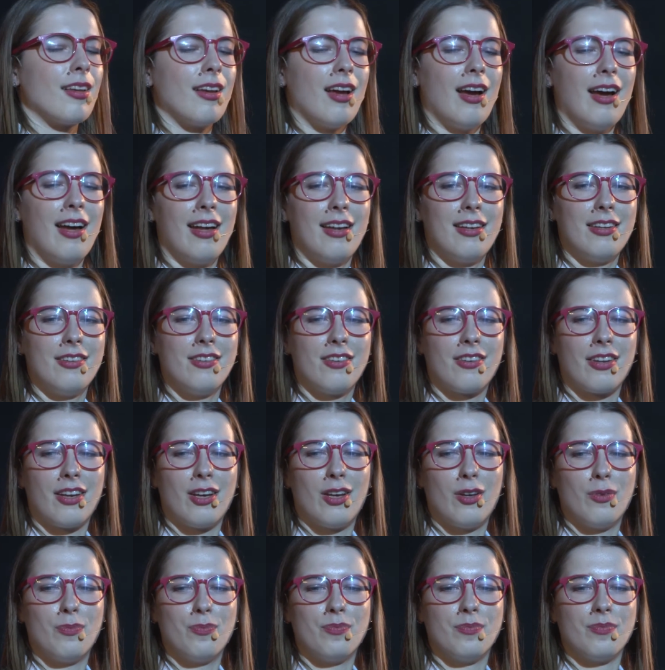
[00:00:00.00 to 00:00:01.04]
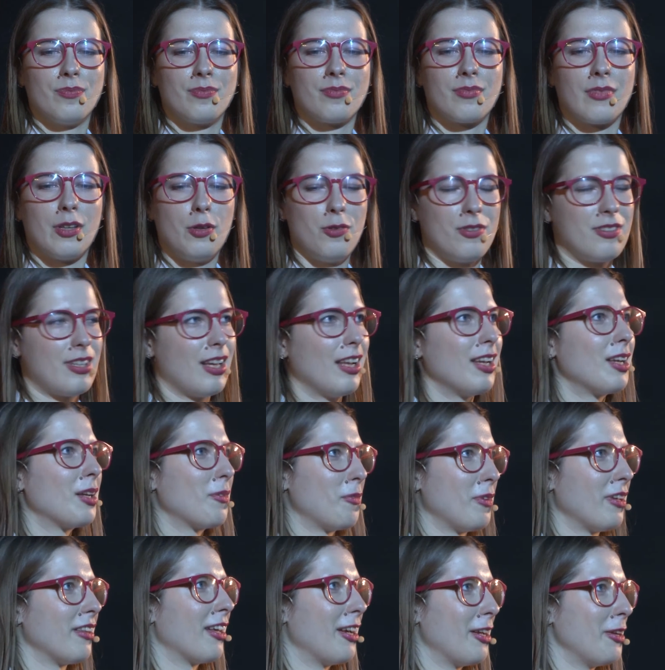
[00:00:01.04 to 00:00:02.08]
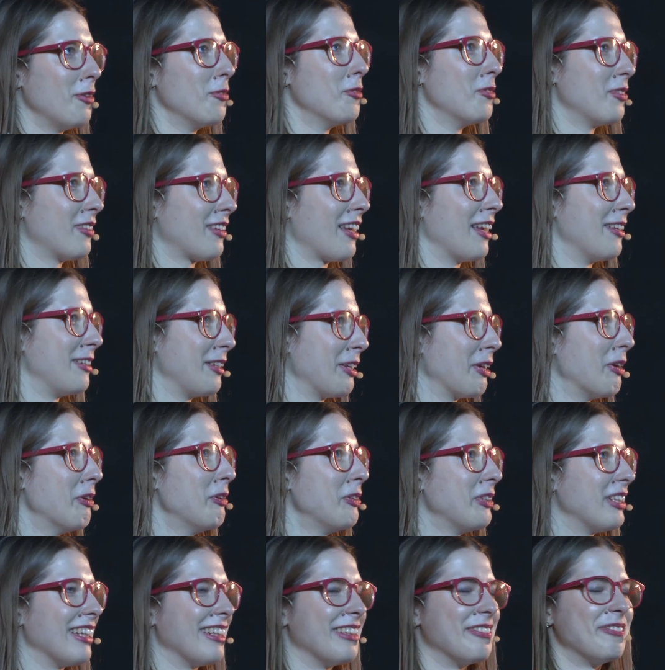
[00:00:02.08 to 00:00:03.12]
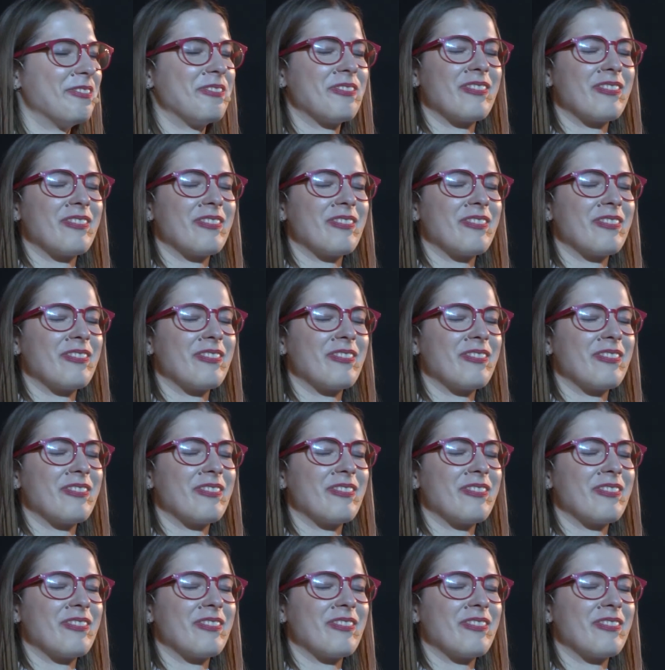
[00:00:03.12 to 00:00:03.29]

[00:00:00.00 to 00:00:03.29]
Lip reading: And it was telling me that it was getting older.